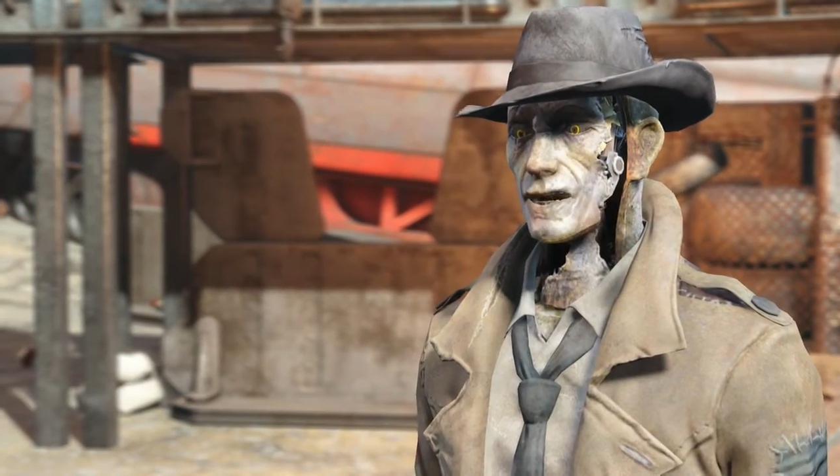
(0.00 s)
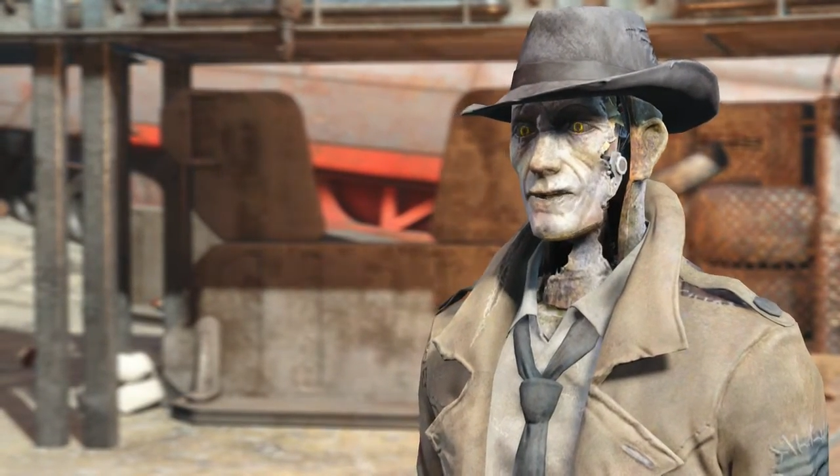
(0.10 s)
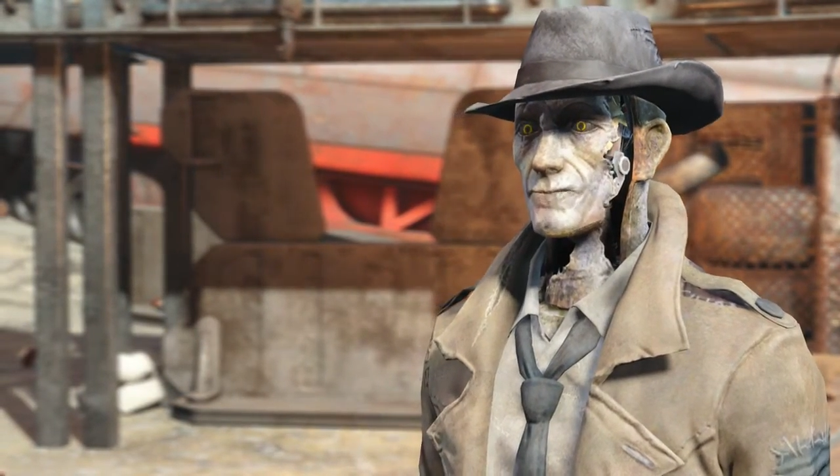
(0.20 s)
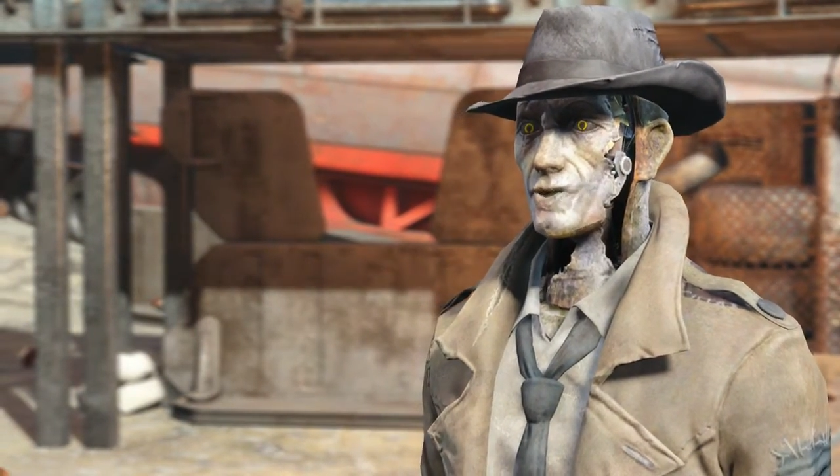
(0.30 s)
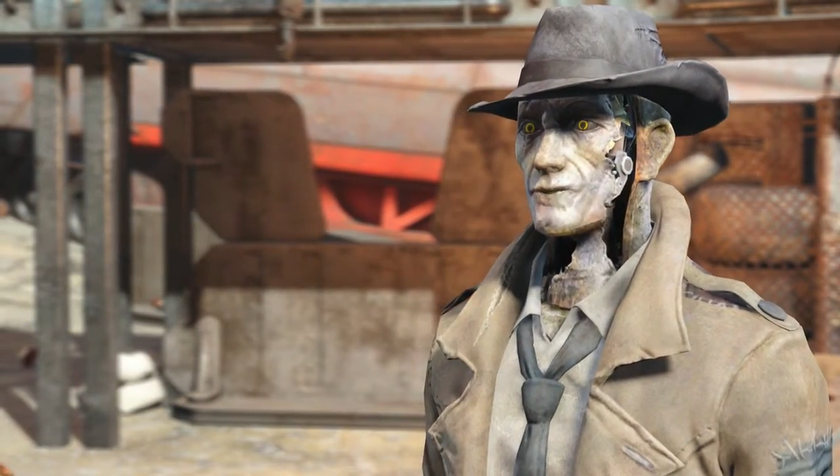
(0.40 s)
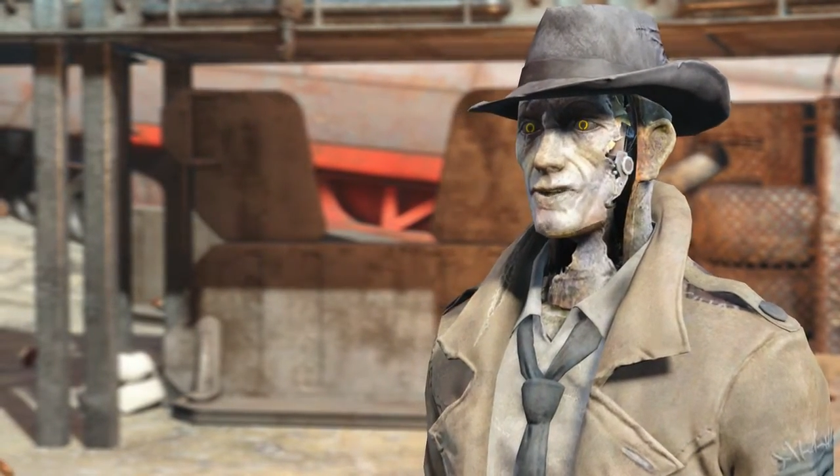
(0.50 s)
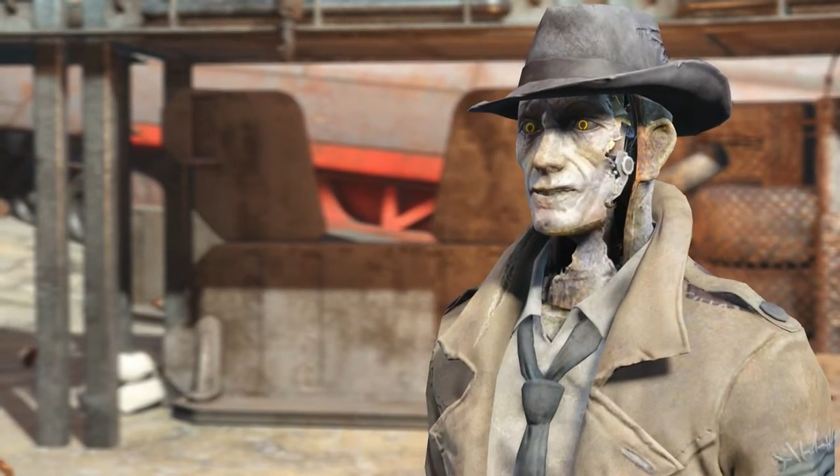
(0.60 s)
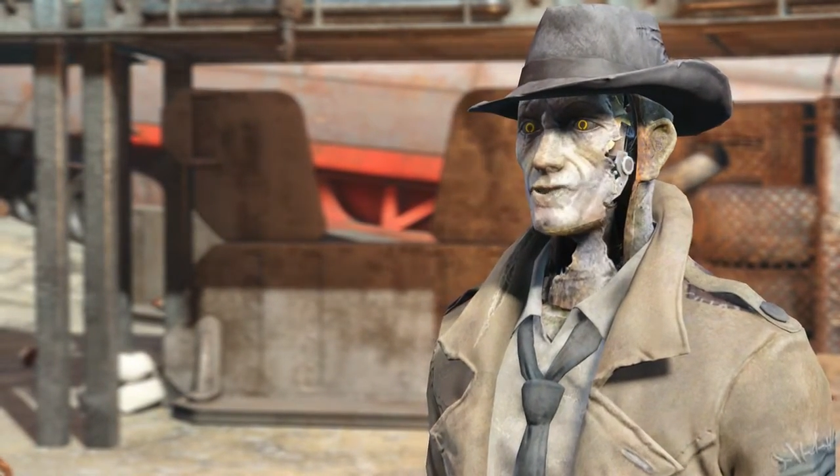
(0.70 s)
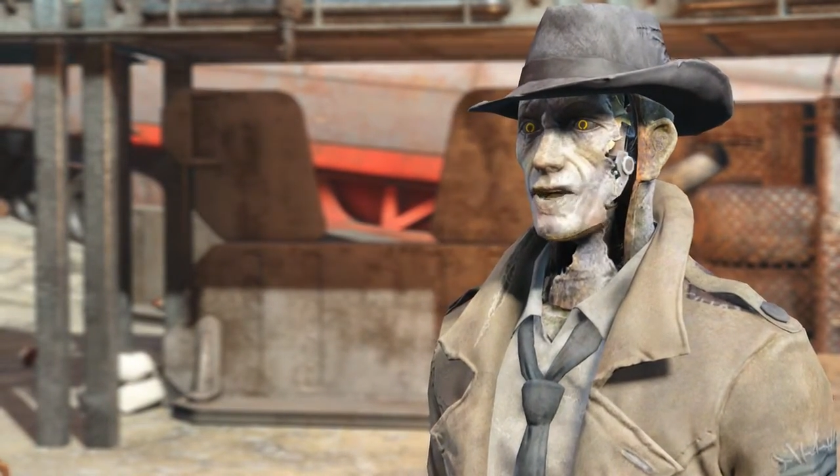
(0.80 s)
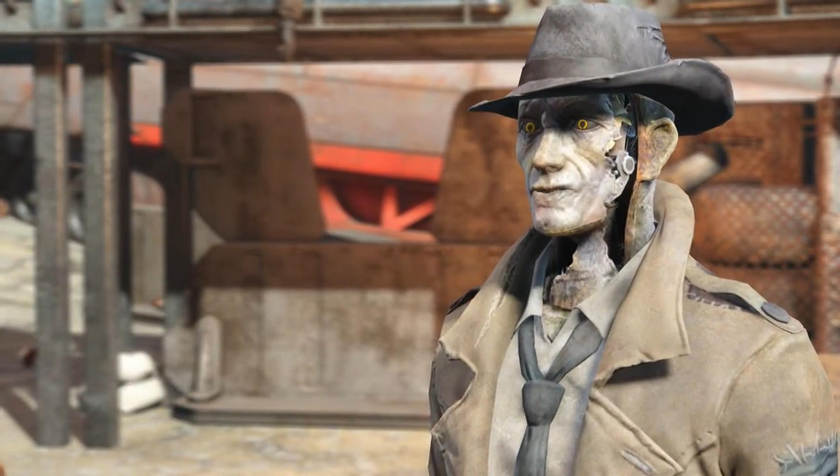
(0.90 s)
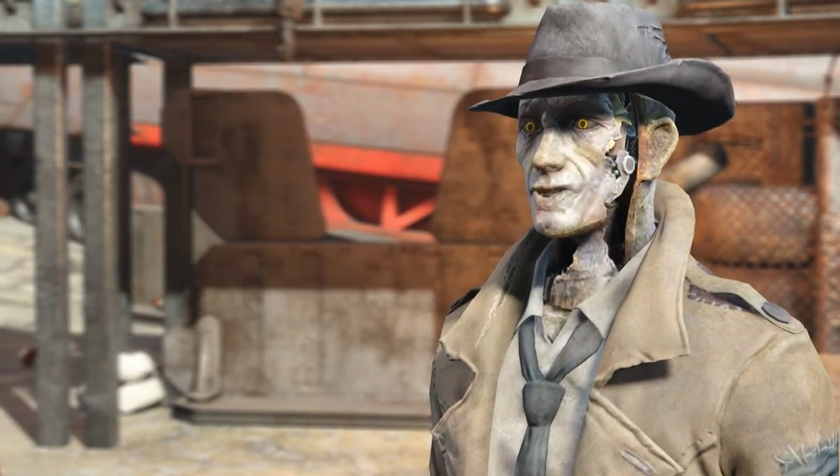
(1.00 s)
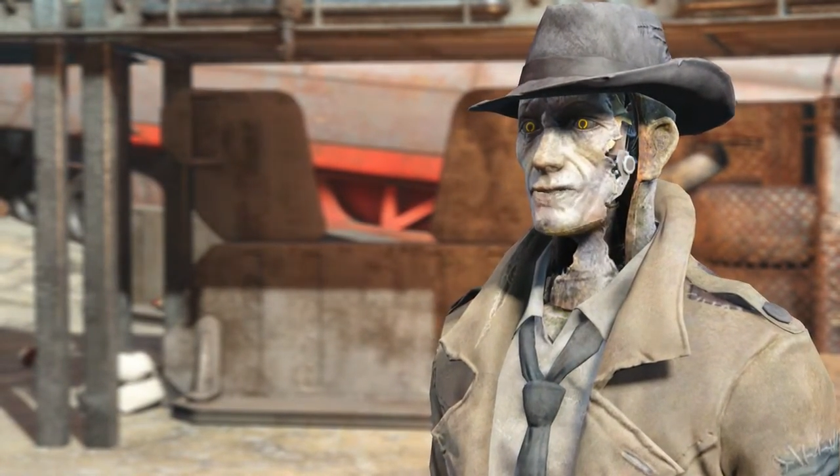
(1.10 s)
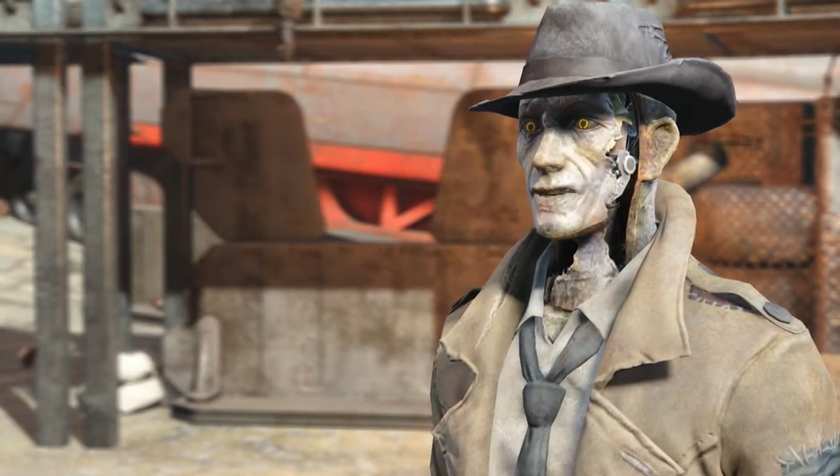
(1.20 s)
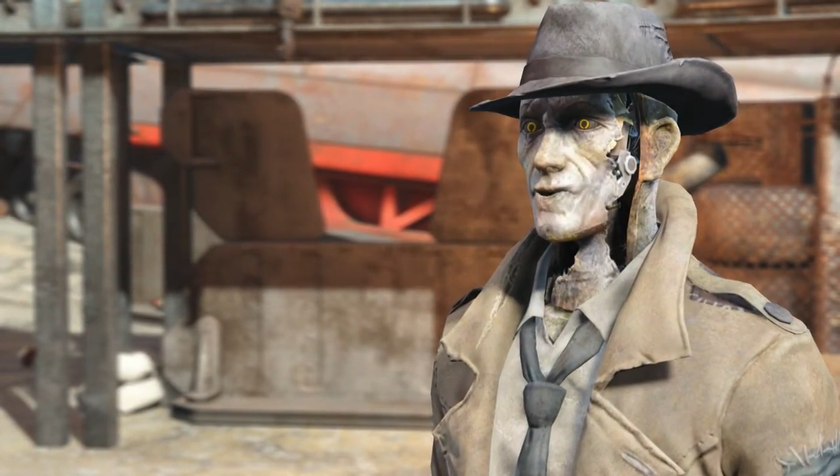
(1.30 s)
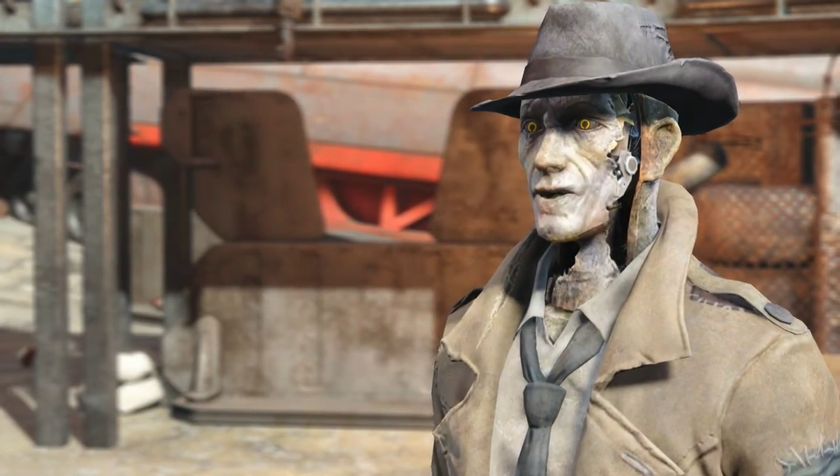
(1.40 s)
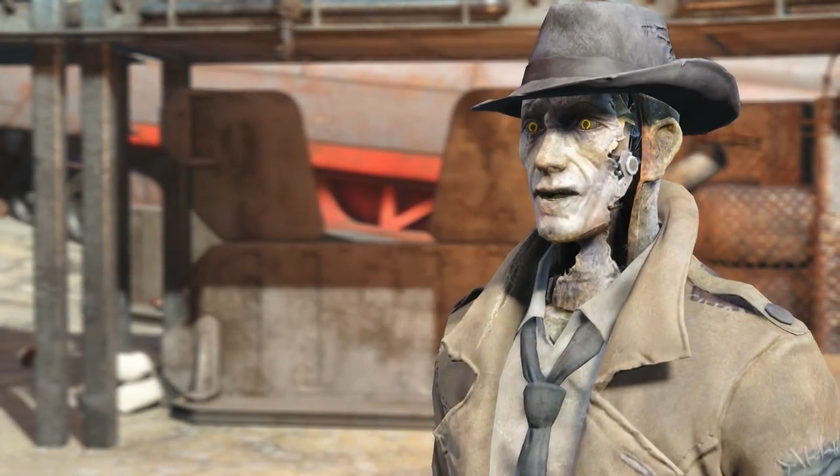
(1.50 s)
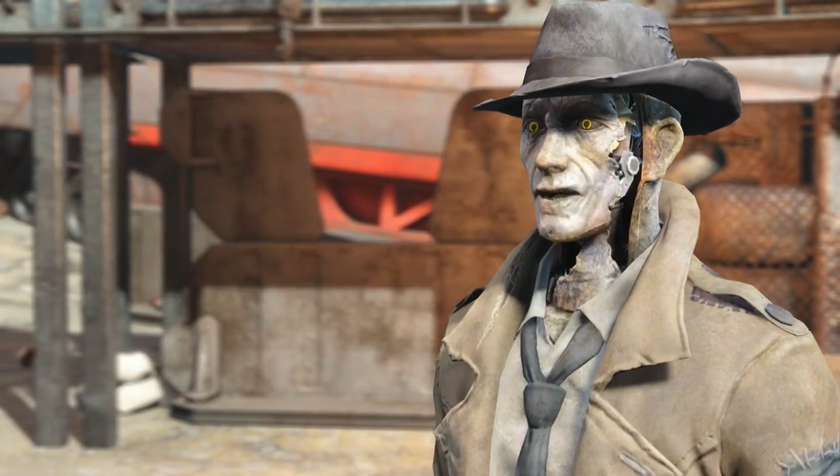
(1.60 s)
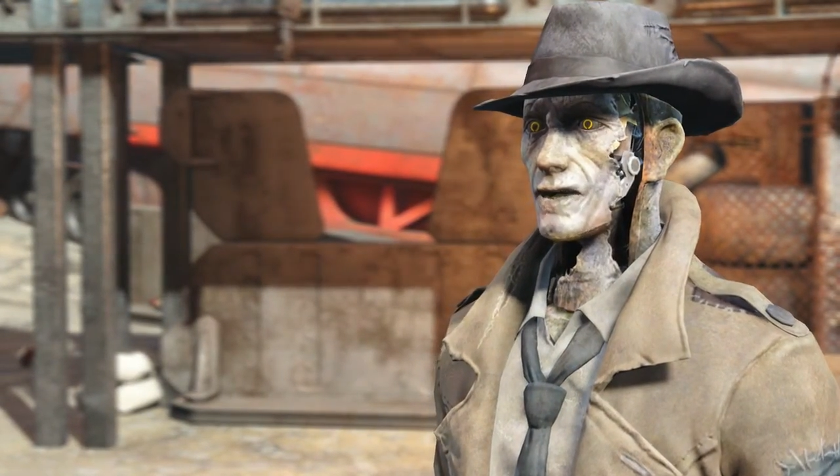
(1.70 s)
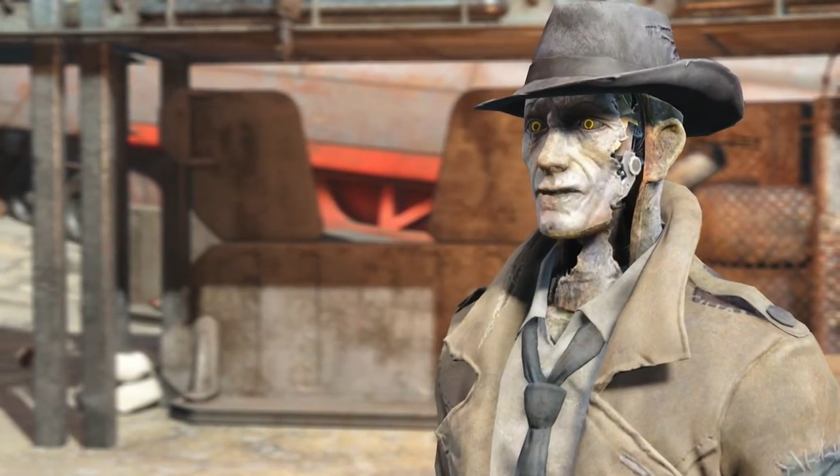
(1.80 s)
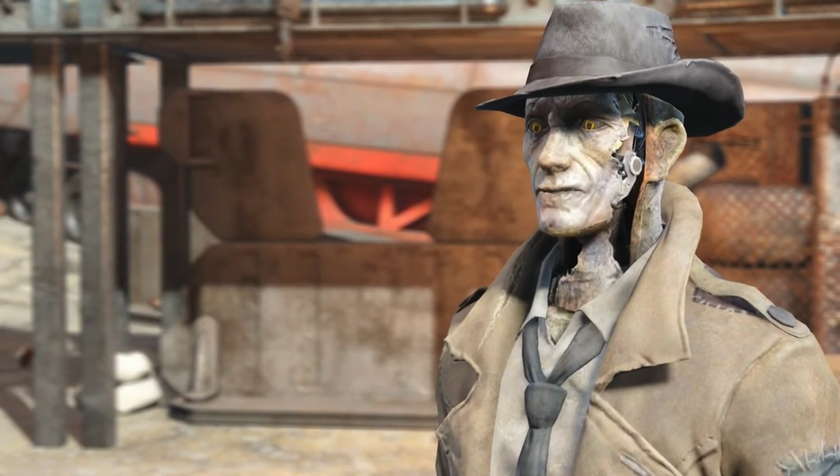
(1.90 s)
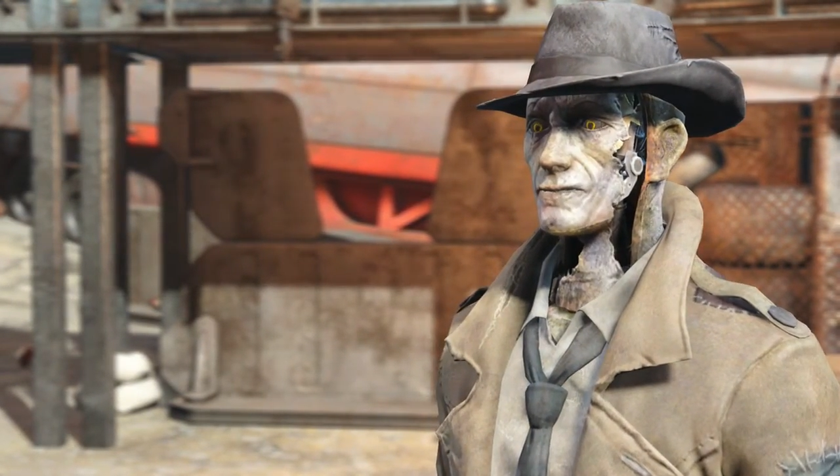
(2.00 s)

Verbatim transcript: climbed over each other to get away.